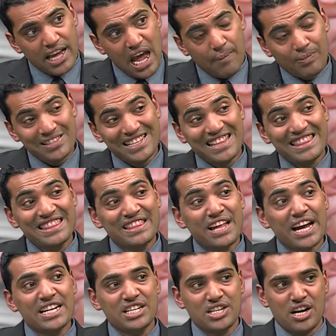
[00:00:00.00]
happens at
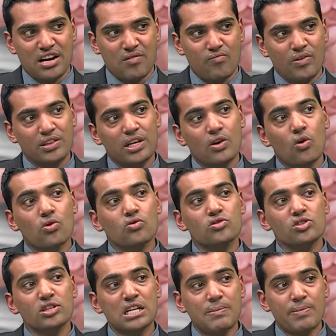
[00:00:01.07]
night time. When they go to
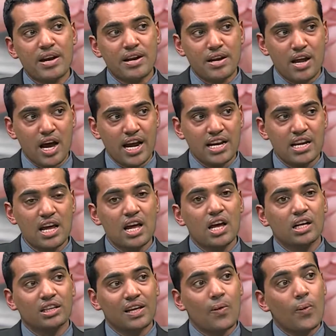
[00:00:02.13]
sleep at night,
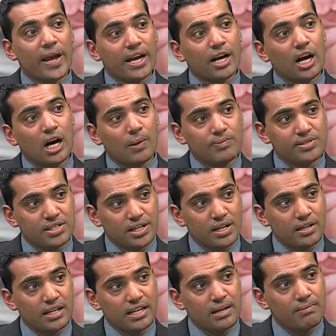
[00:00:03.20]
they wake up
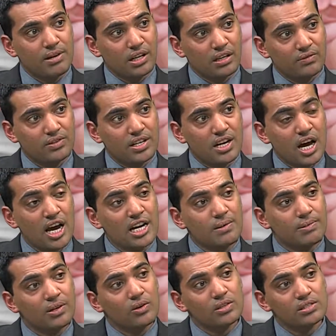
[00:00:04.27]
suddenly middle of the night
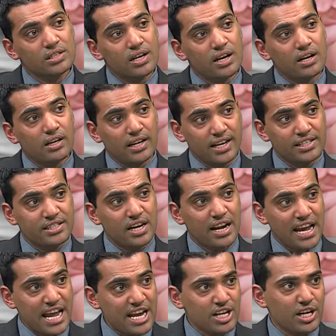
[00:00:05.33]
because their legs are
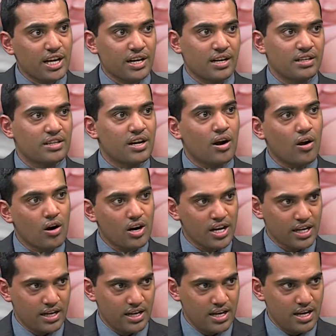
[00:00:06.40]
aching, they're
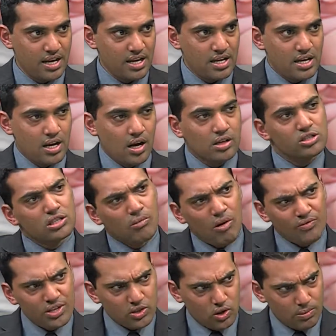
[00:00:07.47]
hurting. Some
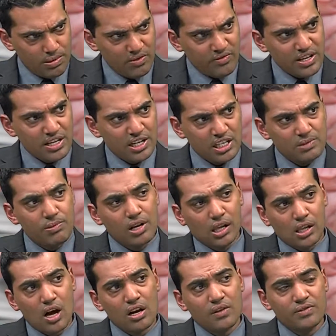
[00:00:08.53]
of this could be venous, but a
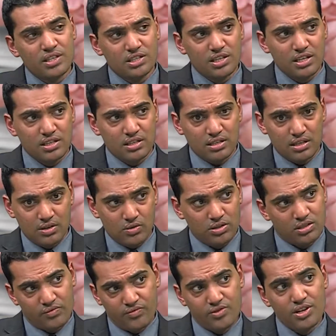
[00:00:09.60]
lot of this is
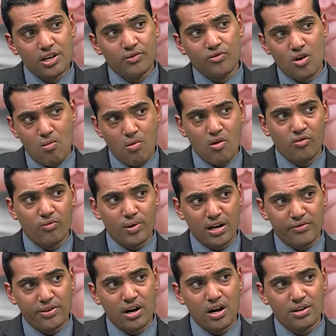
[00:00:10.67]
severe form of
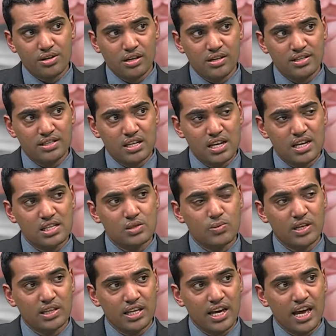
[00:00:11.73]
peripheral arterial disease
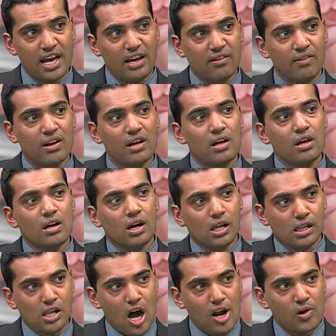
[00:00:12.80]
when they have a
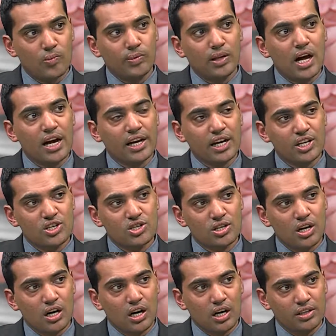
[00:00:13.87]
lot of blockage.
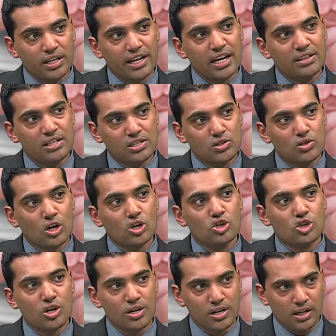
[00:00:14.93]
They get this
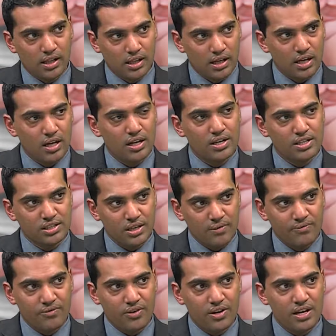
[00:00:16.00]
nocturnal
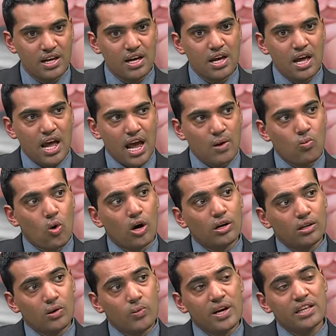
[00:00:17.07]
discomfort. And
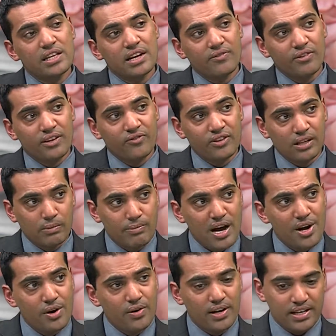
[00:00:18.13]
the way they feel
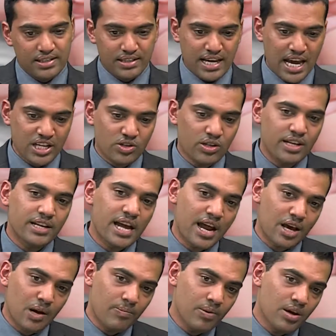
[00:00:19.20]
better is they actually get
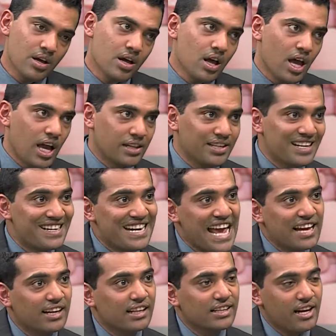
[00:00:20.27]
up and they
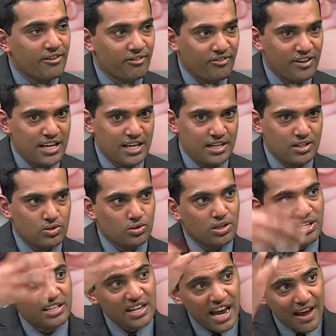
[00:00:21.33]
dangle their feet, so the
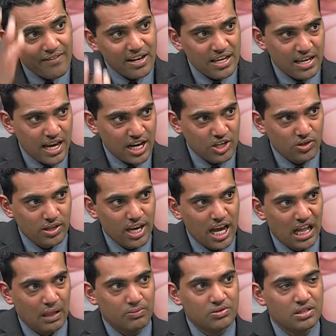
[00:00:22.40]
gravity actually
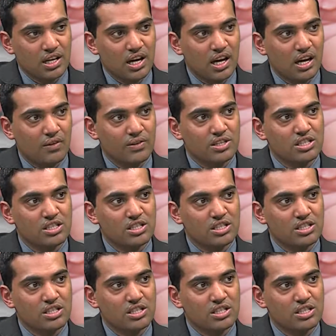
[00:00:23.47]
helps with